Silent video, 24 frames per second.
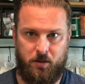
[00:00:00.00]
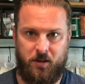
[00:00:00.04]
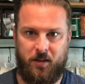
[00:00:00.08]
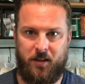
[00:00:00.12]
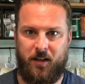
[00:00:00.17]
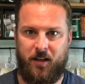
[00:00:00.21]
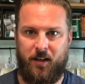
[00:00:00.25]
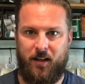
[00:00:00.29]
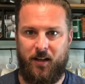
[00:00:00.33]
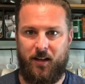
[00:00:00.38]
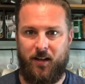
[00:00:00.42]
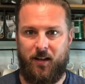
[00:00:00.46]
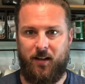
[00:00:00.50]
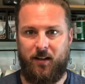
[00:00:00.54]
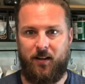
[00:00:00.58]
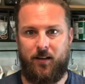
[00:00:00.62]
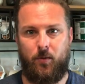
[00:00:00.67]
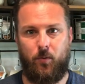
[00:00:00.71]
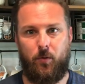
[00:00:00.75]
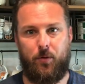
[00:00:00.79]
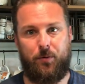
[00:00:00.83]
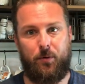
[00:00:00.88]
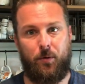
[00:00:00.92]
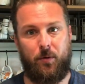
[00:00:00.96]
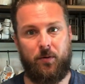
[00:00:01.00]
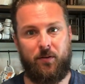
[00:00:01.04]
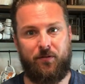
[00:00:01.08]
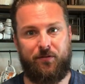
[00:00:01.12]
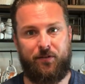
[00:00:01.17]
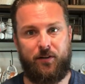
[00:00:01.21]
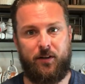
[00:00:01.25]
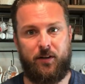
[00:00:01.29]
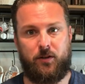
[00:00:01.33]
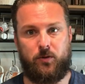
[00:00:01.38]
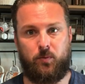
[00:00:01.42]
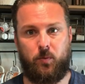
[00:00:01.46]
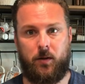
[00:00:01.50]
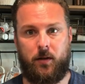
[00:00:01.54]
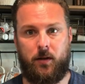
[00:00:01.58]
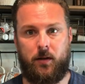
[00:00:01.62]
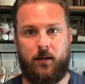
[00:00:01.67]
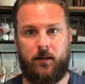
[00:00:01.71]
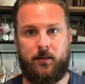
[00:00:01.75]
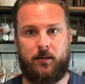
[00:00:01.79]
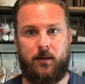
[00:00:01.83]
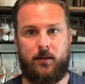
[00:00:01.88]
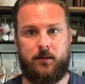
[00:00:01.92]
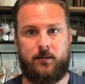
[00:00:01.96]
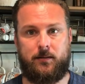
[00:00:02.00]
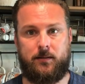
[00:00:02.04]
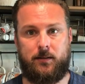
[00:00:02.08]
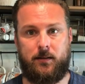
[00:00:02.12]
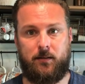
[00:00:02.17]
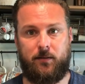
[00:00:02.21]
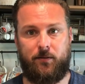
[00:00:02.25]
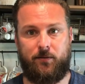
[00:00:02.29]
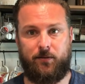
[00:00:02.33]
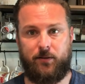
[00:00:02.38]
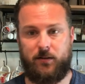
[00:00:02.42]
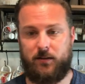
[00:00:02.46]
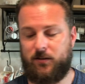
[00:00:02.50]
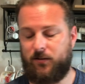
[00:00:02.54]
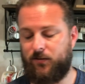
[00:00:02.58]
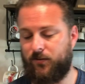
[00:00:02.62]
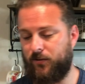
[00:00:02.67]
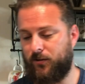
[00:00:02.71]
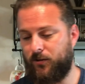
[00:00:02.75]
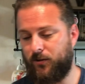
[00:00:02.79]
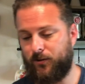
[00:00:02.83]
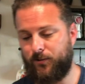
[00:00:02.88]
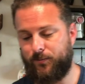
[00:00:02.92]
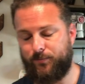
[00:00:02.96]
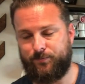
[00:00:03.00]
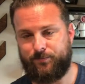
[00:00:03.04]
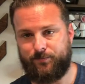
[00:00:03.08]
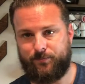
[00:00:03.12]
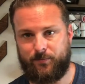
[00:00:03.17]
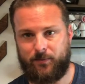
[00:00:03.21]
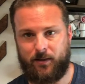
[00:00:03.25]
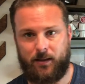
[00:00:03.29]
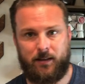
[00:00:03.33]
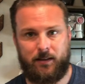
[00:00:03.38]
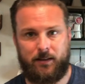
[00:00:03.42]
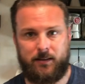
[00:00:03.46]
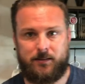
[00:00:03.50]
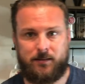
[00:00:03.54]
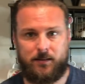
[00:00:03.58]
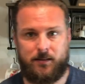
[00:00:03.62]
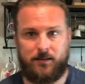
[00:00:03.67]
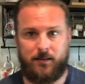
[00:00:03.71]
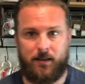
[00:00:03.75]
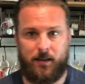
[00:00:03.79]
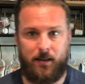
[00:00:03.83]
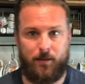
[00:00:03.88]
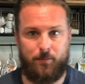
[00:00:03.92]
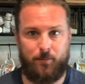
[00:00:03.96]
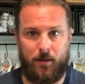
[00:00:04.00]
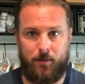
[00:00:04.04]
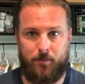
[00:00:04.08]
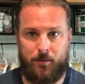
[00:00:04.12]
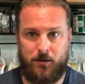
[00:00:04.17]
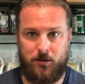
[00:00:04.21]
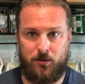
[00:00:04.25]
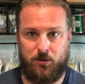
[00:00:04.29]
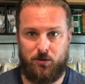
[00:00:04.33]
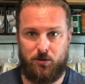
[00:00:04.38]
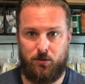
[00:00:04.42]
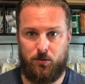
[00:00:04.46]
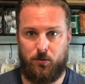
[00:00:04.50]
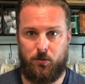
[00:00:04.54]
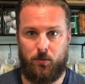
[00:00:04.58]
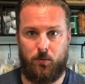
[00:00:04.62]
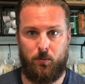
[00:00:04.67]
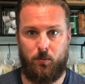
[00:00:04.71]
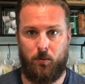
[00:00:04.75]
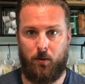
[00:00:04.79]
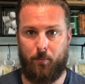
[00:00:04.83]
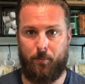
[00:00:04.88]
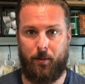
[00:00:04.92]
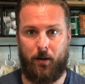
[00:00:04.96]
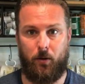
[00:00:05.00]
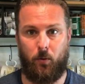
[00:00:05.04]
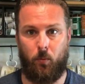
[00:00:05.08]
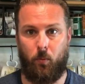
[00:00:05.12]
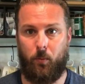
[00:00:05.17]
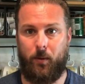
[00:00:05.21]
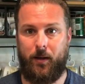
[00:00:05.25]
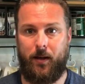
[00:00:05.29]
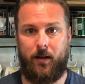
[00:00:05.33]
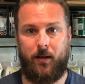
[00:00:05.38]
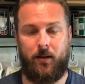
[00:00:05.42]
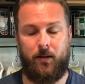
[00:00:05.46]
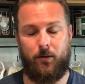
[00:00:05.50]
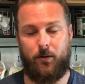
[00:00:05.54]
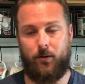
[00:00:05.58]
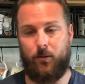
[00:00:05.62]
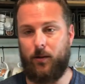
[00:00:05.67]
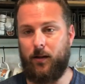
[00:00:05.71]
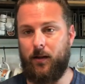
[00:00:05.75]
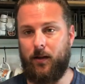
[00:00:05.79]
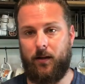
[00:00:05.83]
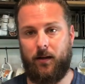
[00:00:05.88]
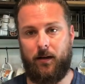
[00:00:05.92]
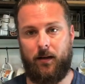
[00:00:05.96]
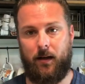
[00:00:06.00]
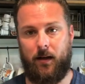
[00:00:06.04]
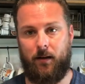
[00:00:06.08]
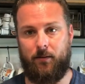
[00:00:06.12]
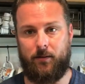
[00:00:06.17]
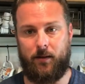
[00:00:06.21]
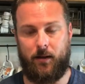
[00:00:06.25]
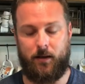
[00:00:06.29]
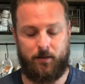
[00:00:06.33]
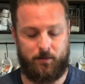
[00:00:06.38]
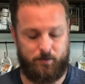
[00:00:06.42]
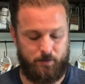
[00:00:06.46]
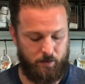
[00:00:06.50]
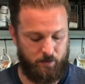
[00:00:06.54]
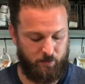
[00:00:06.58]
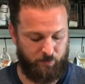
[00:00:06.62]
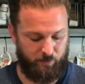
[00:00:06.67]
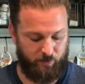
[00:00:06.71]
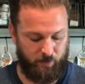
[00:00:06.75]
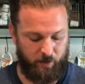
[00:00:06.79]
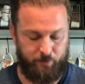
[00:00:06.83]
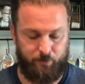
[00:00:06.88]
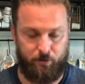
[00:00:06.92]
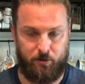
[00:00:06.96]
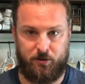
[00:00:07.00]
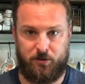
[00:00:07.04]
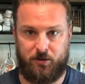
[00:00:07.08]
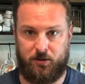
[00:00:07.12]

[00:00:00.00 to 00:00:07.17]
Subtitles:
And then we'll throw it in the fridge. We're gonna let that sit in the fridge for at least a day, maybe 2, about a week. You're really gonna have that intense flavor.